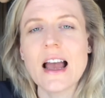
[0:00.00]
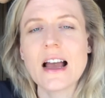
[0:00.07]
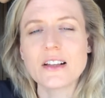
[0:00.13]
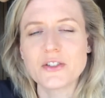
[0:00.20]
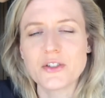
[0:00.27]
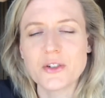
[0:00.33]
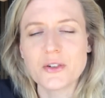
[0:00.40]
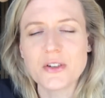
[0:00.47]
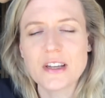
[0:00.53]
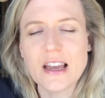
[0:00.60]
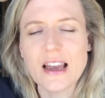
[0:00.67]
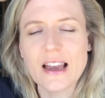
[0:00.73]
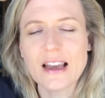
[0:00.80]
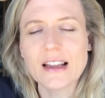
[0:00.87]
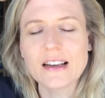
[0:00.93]
as you
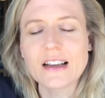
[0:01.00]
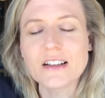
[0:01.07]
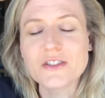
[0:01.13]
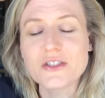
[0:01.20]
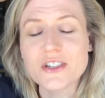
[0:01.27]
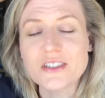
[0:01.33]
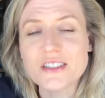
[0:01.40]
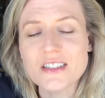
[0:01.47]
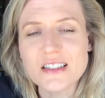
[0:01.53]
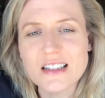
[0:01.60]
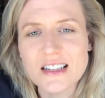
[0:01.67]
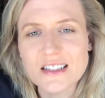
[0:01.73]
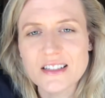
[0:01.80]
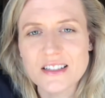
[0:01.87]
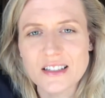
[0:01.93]
can, and just
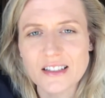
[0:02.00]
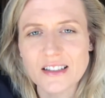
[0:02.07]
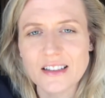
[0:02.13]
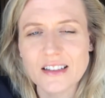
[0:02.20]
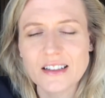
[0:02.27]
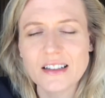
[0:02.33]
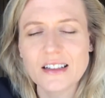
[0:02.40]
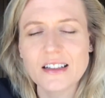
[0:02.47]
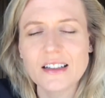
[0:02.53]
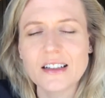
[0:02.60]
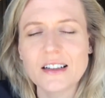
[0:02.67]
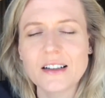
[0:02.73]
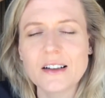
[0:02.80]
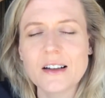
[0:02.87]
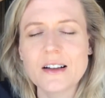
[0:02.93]
listen.
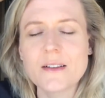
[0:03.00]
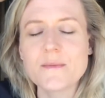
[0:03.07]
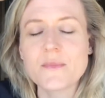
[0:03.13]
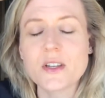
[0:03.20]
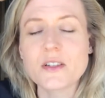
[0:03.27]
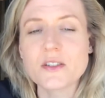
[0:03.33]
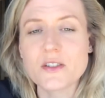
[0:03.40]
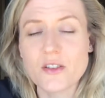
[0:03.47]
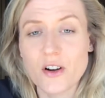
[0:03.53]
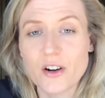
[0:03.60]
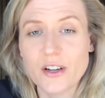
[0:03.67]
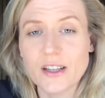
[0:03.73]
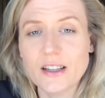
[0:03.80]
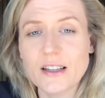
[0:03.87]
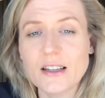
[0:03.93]

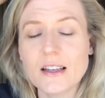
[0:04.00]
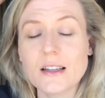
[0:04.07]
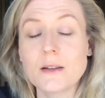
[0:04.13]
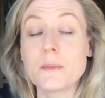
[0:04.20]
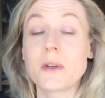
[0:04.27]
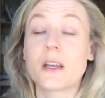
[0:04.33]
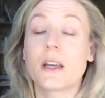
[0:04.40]
Starting at the